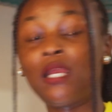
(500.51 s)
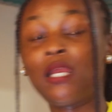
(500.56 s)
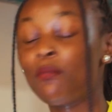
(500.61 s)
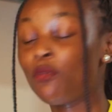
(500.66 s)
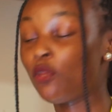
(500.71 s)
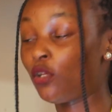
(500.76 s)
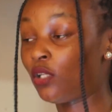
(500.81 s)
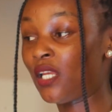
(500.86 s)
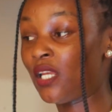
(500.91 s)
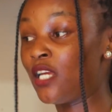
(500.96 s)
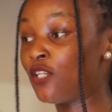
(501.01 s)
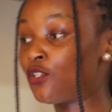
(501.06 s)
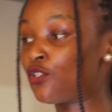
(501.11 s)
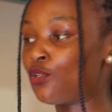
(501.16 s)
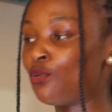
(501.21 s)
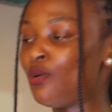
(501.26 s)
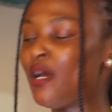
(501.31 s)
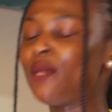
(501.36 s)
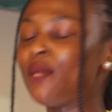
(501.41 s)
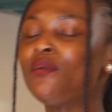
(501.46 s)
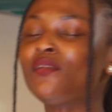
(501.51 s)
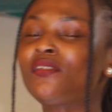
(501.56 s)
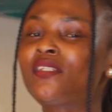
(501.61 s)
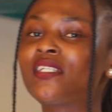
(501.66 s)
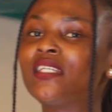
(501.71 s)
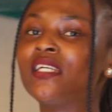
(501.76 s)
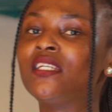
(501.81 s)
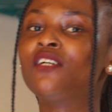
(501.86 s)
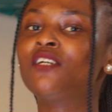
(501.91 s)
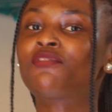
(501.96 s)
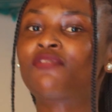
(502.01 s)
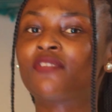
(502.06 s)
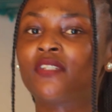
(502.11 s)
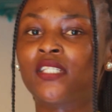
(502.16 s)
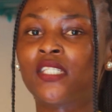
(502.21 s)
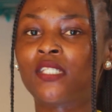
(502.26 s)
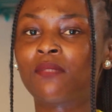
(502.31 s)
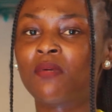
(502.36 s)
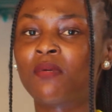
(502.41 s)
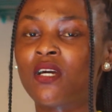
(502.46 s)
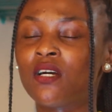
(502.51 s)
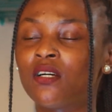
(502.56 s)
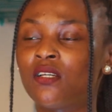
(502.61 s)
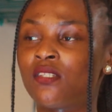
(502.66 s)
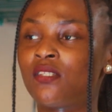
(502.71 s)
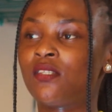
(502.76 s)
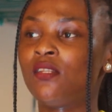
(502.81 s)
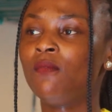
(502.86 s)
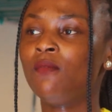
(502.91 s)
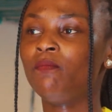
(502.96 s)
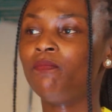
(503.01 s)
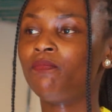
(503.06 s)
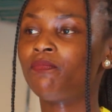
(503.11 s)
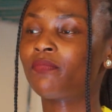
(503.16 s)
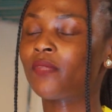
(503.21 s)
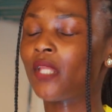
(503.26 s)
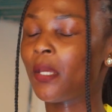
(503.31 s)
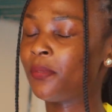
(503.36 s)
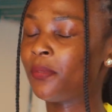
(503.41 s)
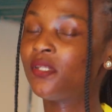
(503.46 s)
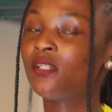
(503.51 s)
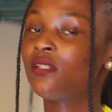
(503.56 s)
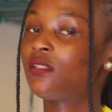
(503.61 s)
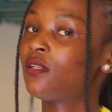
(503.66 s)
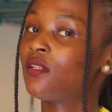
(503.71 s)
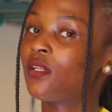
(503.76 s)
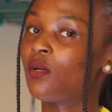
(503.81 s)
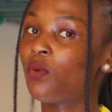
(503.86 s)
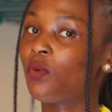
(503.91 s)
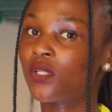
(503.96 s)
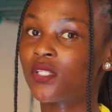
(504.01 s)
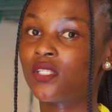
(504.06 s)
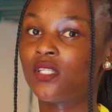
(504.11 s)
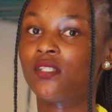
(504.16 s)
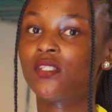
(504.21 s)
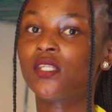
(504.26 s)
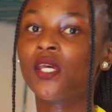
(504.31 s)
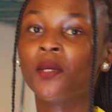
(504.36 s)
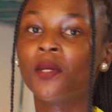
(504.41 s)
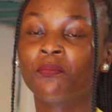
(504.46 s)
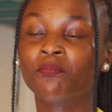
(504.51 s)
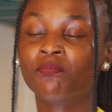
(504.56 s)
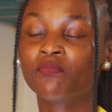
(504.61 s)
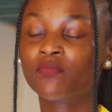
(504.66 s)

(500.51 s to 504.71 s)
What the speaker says: Let me not lie to you. I don't see the difference because I'm still seeing the watch the same.